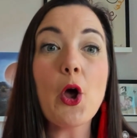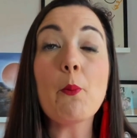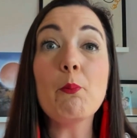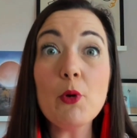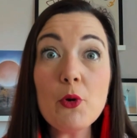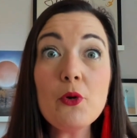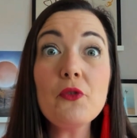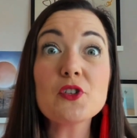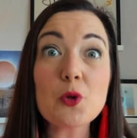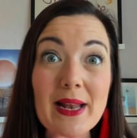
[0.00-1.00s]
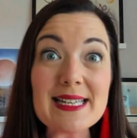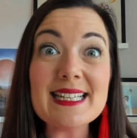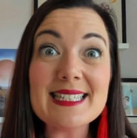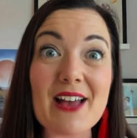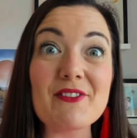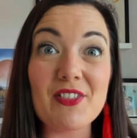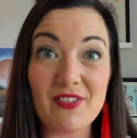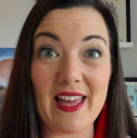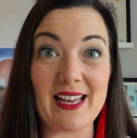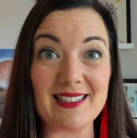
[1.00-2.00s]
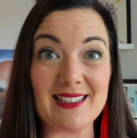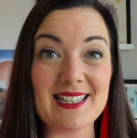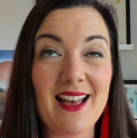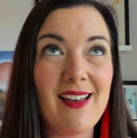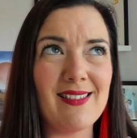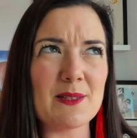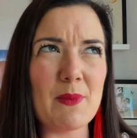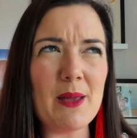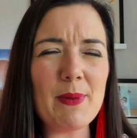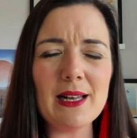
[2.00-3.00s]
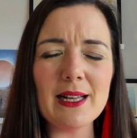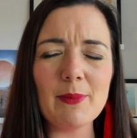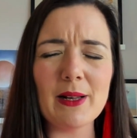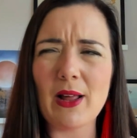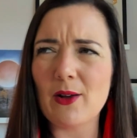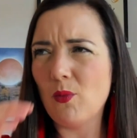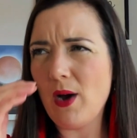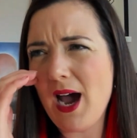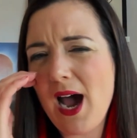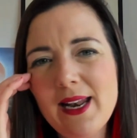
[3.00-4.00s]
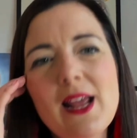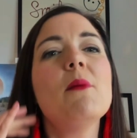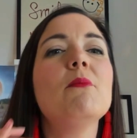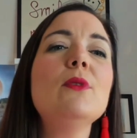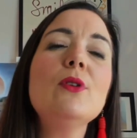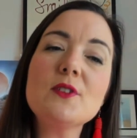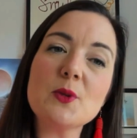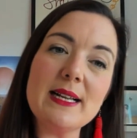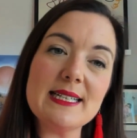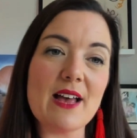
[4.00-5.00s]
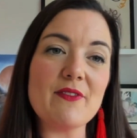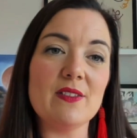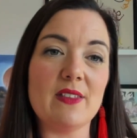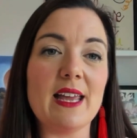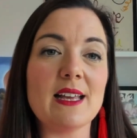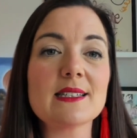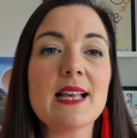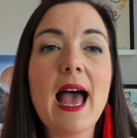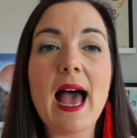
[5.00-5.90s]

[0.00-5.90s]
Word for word: Move 27 things. This may be a little bit like, what? Move 27 things.